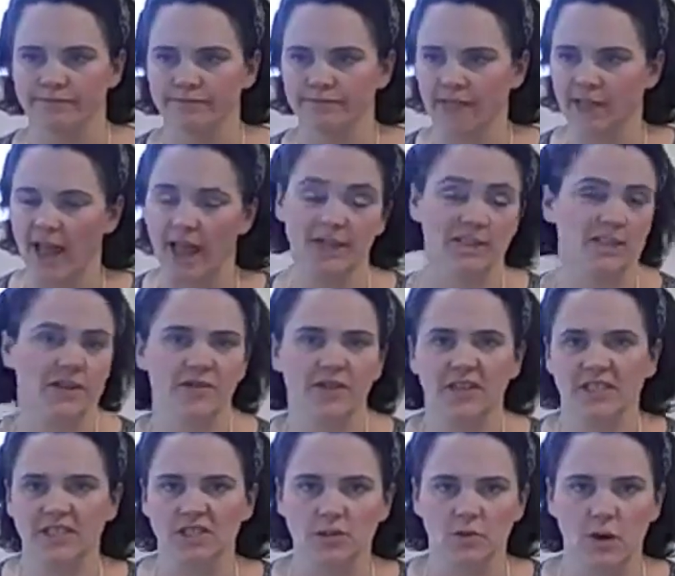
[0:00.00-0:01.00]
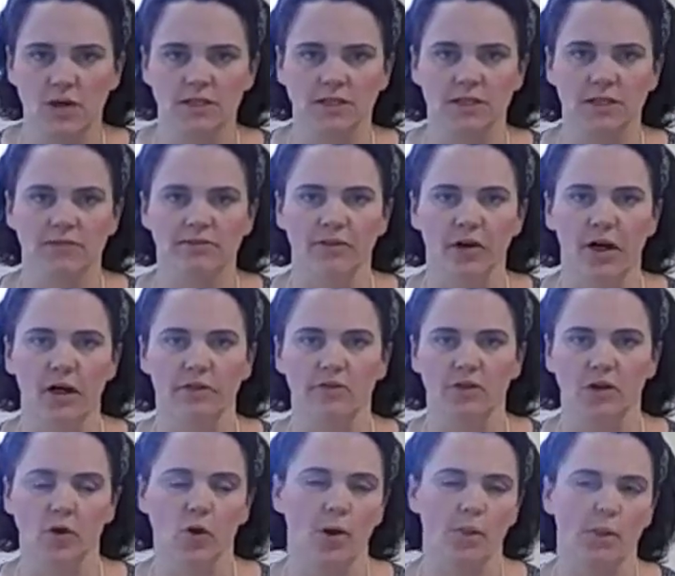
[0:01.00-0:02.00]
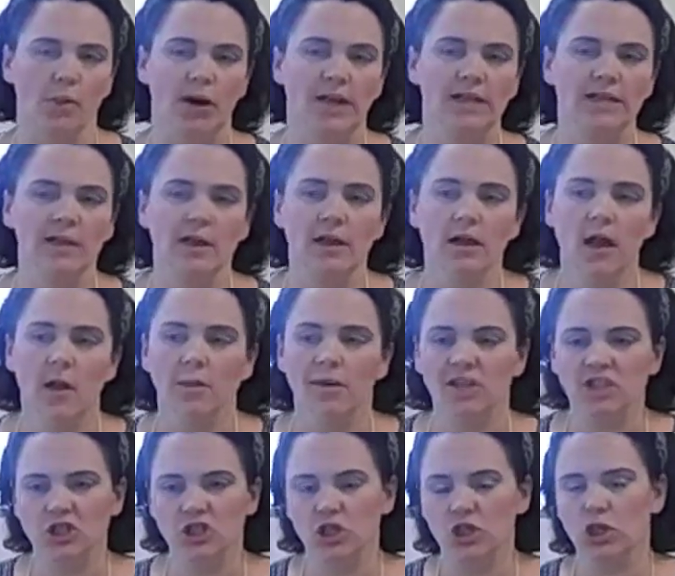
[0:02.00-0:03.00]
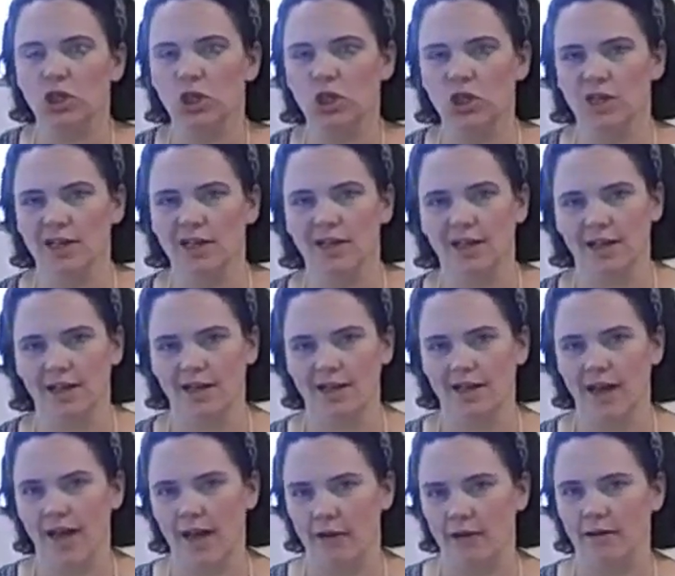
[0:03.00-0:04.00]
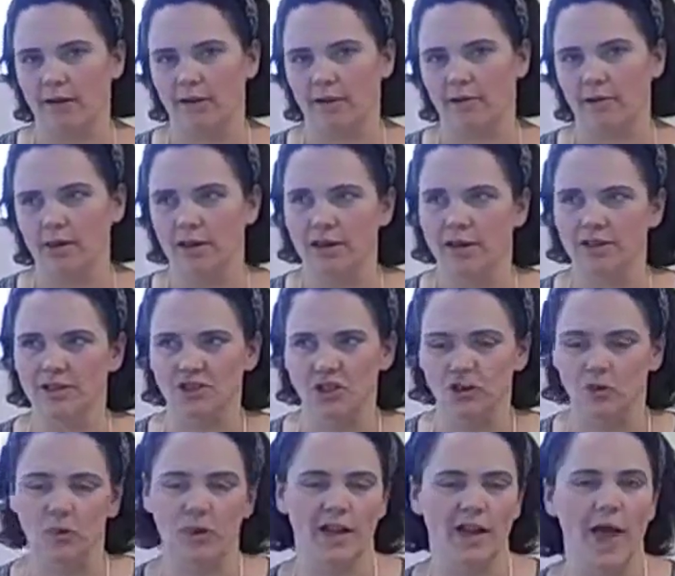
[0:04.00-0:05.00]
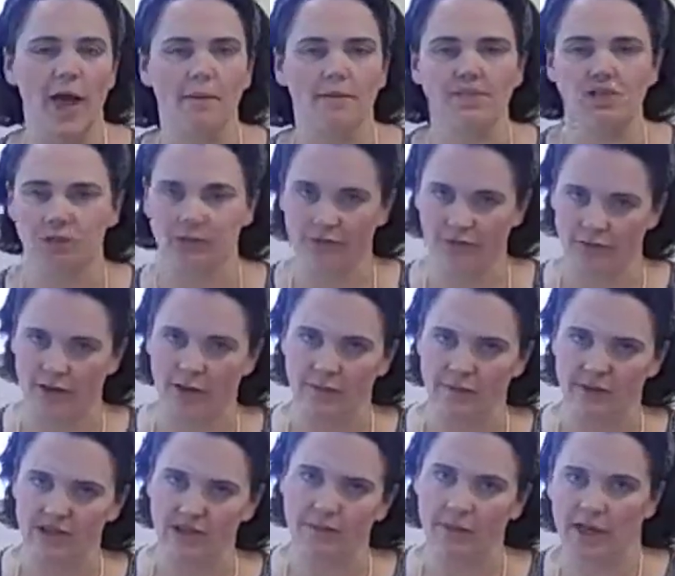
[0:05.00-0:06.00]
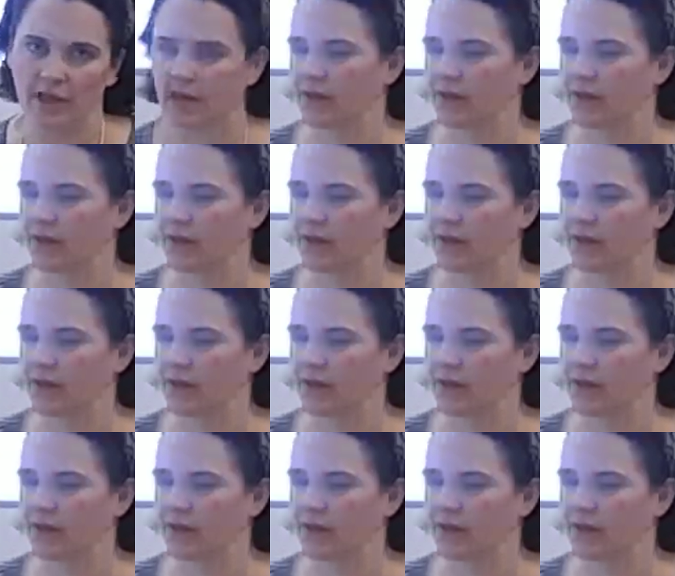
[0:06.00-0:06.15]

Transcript: activities you want to incorporate, but it should look a certain way and have a certain flavor to make it a